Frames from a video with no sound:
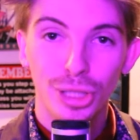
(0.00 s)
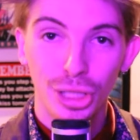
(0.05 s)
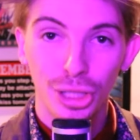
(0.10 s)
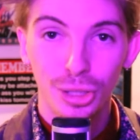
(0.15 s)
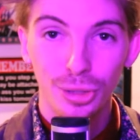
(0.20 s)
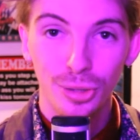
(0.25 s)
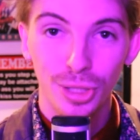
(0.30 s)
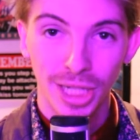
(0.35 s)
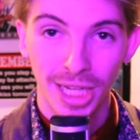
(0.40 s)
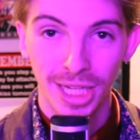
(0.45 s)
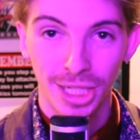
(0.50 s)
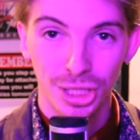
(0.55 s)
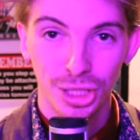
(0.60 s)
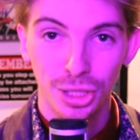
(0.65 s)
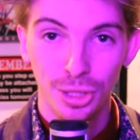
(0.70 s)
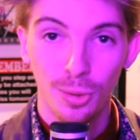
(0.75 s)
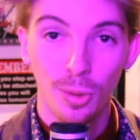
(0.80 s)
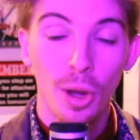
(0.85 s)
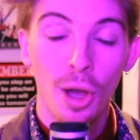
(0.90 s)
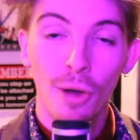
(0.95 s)
huge
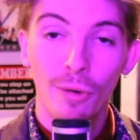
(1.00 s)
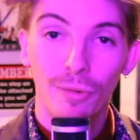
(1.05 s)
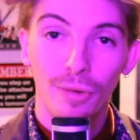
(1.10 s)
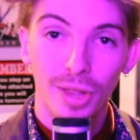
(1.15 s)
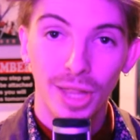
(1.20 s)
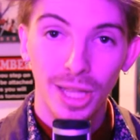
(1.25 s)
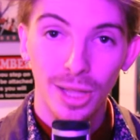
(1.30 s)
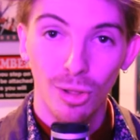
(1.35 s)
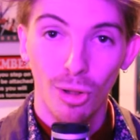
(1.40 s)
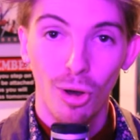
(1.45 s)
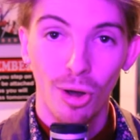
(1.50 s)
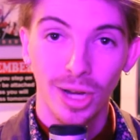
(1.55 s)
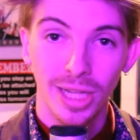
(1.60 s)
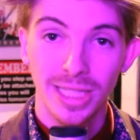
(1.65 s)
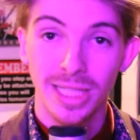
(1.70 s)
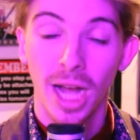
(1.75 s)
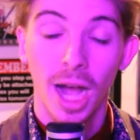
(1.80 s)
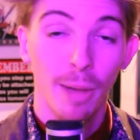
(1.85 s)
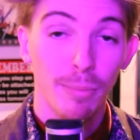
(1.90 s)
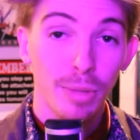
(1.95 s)
issue for the
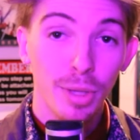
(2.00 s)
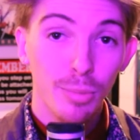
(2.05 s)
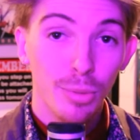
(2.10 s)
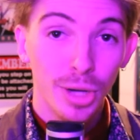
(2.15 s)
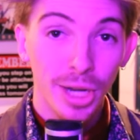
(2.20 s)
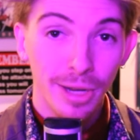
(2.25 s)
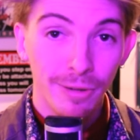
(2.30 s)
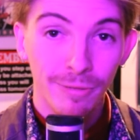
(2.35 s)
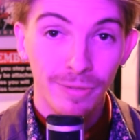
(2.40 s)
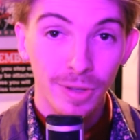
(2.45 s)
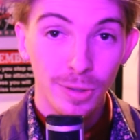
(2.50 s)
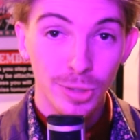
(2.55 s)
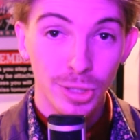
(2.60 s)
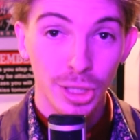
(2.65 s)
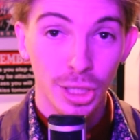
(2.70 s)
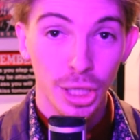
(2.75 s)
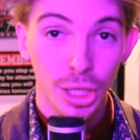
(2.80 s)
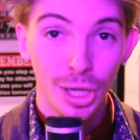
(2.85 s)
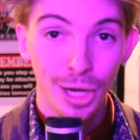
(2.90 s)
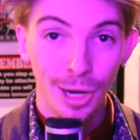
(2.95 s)
longest time. People didn't feel
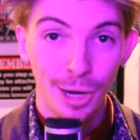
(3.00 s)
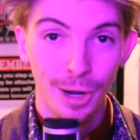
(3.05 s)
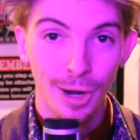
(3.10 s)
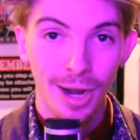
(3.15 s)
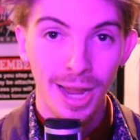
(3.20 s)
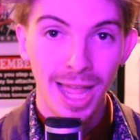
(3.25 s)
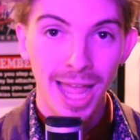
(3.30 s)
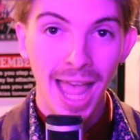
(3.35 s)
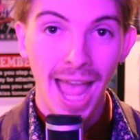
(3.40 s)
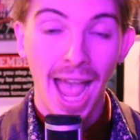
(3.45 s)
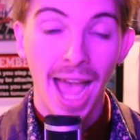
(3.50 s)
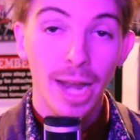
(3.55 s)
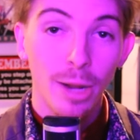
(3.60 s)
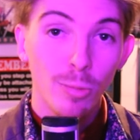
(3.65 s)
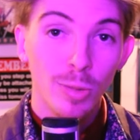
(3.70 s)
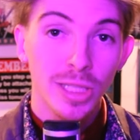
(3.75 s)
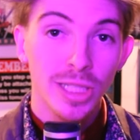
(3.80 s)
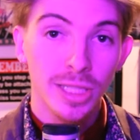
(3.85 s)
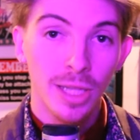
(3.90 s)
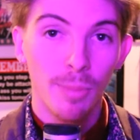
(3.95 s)
secure, and
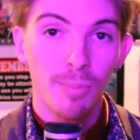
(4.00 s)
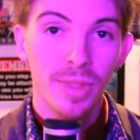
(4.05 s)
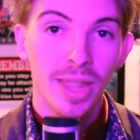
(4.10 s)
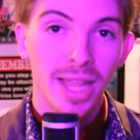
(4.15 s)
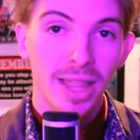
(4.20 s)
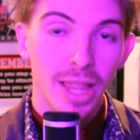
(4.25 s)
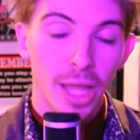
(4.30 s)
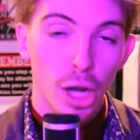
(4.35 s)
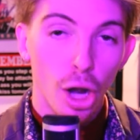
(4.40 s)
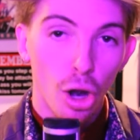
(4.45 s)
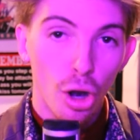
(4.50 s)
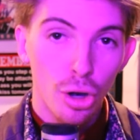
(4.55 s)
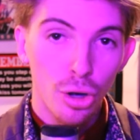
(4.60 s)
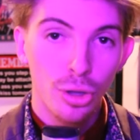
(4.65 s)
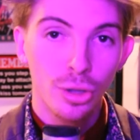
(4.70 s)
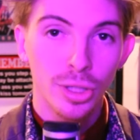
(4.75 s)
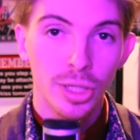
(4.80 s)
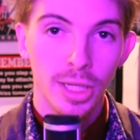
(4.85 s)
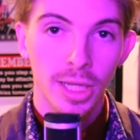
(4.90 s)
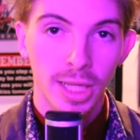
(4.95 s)
it was something that
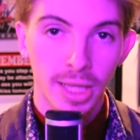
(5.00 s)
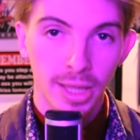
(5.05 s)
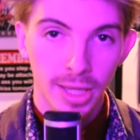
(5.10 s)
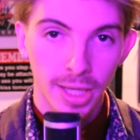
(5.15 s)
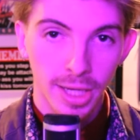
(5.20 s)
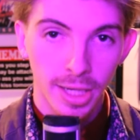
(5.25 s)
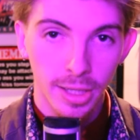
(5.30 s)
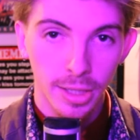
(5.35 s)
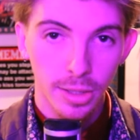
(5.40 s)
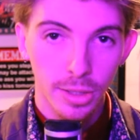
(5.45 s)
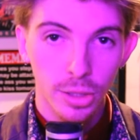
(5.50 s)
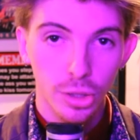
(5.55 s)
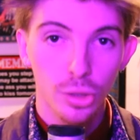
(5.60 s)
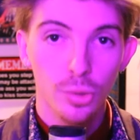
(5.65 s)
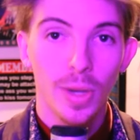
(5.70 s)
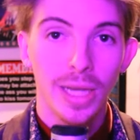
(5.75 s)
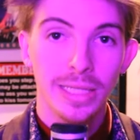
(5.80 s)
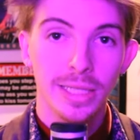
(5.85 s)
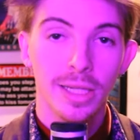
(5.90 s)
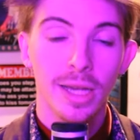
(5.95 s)
hurt the
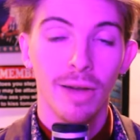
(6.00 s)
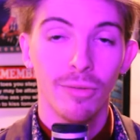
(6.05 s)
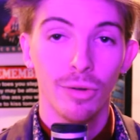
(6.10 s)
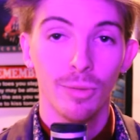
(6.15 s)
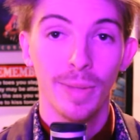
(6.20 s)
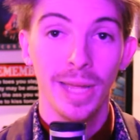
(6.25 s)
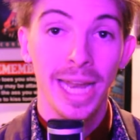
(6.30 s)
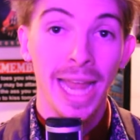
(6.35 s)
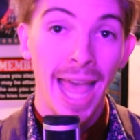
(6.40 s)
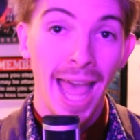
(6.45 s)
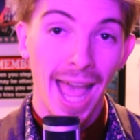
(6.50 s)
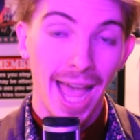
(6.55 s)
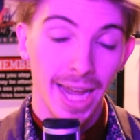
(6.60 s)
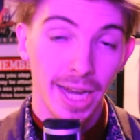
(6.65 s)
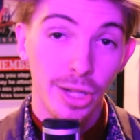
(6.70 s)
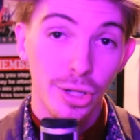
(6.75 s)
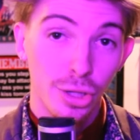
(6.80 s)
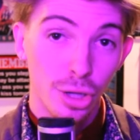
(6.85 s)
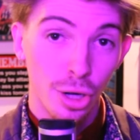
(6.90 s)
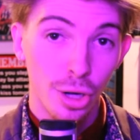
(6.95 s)
U.S. government
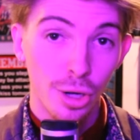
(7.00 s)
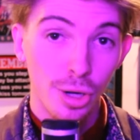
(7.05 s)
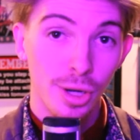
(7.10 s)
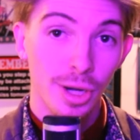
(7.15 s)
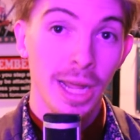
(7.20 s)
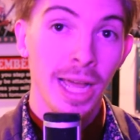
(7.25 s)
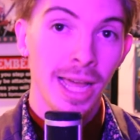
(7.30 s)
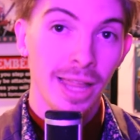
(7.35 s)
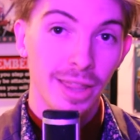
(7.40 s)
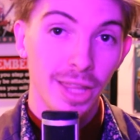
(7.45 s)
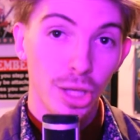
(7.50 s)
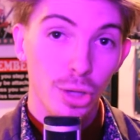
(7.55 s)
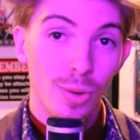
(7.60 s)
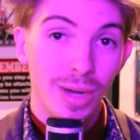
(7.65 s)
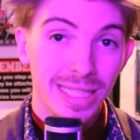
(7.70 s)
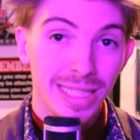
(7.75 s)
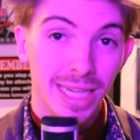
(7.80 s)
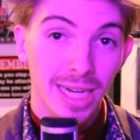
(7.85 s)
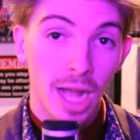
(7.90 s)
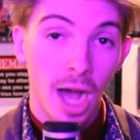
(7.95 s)
and in turn the
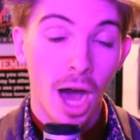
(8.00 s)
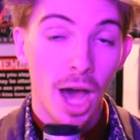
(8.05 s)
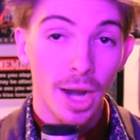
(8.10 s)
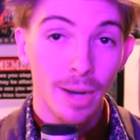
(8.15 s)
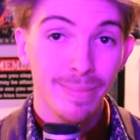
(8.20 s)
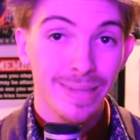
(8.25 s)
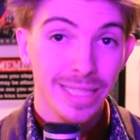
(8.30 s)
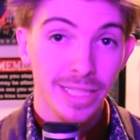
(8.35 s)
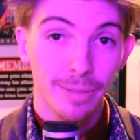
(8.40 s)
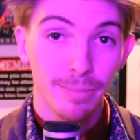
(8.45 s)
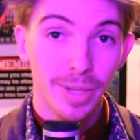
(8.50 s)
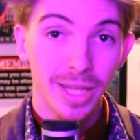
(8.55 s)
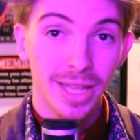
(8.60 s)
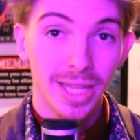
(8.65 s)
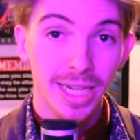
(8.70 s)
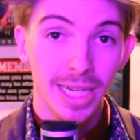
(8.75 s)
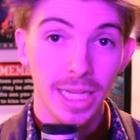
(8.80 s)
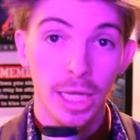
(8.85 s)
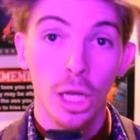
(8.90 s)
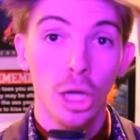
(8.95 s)
U.S. economy's
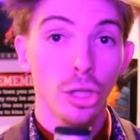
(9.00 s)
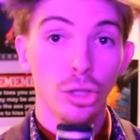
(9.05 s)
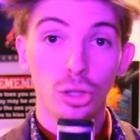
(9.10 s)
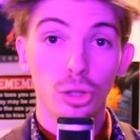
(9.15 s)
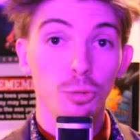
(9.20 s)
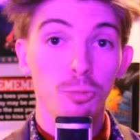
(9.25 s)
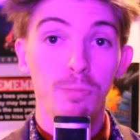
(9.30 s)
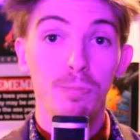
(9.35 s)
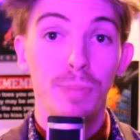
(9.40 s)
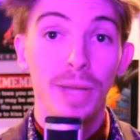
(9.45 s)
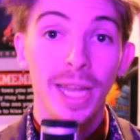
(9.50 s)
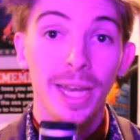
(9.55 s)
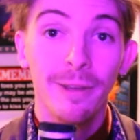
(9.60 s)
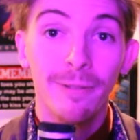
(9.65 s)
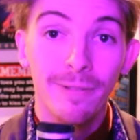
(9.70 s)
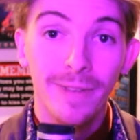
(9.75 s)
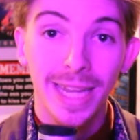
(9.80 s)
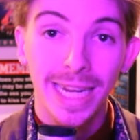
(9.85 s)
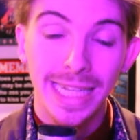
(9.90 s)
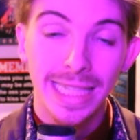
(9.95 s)
ability to
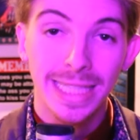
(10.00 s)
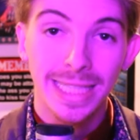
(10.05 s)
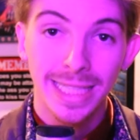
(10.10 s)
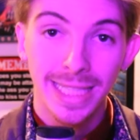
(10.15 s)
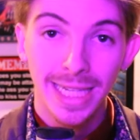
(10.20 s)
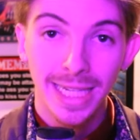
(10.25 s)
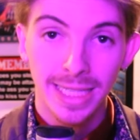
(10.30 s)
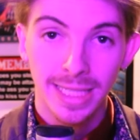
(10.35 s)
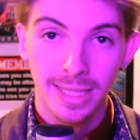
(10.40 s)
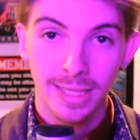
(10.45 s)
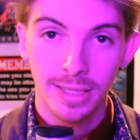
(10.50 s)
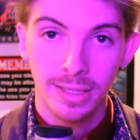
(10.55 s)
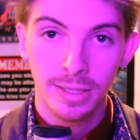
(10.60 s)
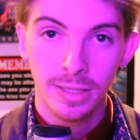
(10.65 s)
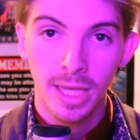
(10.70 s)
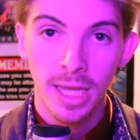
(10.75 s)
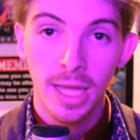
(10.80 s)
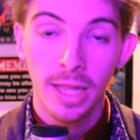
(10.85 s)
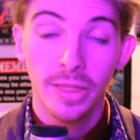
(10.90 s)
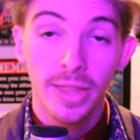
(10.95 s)
benefit its
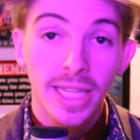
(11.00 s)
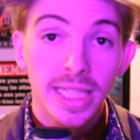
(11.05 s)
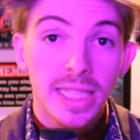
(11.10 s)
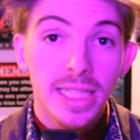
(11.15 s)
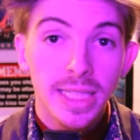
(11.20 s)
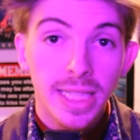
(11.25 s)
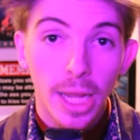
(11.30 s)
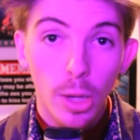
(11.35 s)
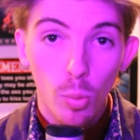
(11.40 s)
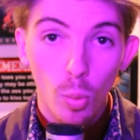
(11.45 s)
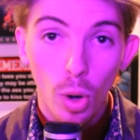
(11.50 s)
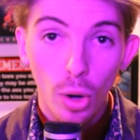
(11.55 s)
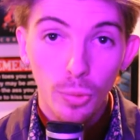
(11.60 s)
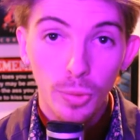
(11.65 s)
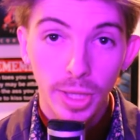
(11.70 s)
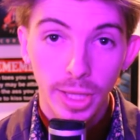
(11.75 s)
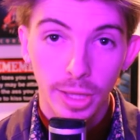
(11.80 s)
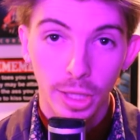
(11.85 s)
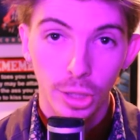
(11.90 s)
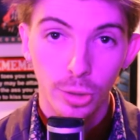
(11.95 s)
citizens. This is a
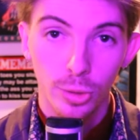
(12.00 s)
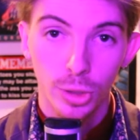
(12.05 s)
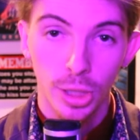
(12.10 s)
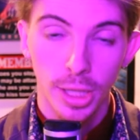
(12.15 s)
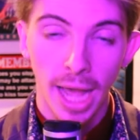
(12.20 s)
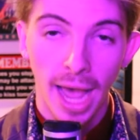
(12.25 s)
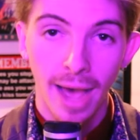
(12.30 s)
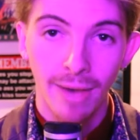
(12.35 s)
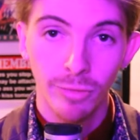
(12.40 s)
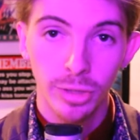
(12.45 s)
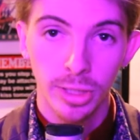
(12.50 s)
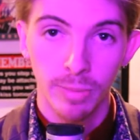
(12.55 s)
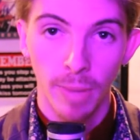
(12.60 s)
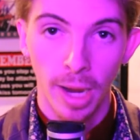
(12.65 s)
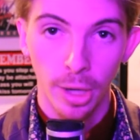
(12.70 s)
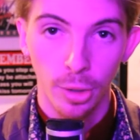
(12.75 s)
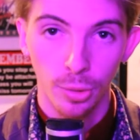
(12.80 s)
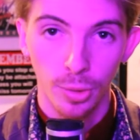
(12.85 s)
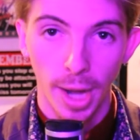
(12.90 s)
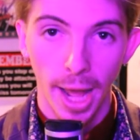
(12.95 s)
worry that you should have as a
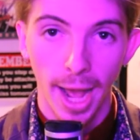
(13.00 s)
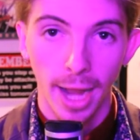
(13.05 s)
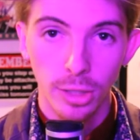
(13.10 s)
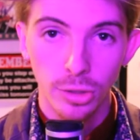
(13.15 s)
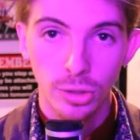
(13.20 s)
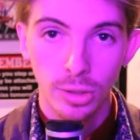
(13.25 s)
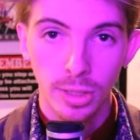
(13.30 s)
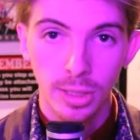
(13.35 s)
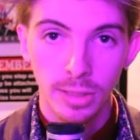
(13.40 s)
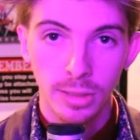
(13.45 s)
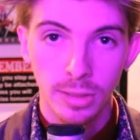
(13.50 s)
micronationalist.